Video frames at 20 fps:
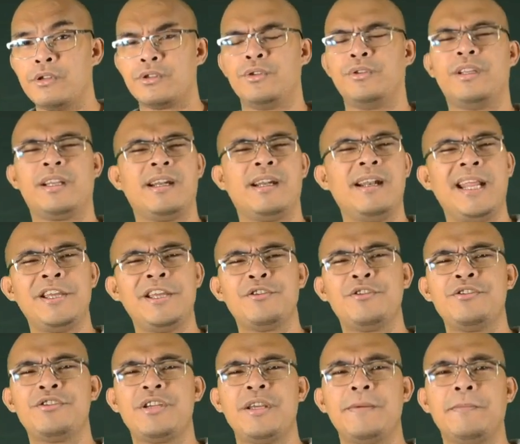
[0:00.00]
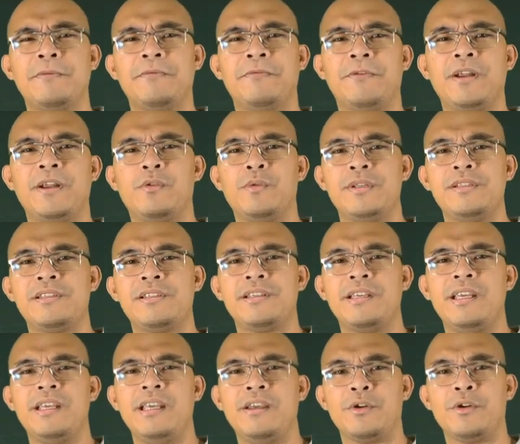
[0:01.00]
So the relationship of
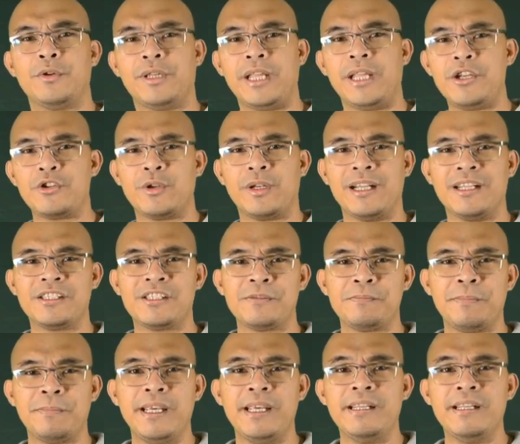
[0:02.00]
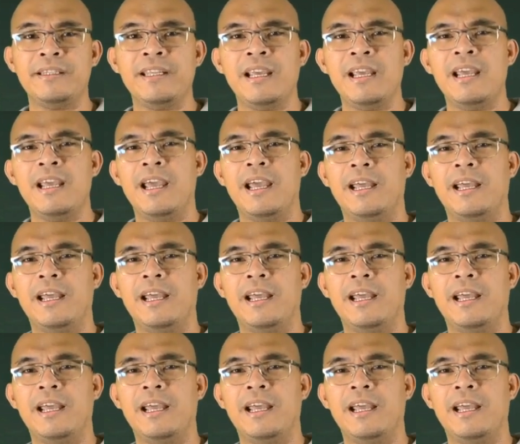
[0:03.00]
frequency, rotational speed,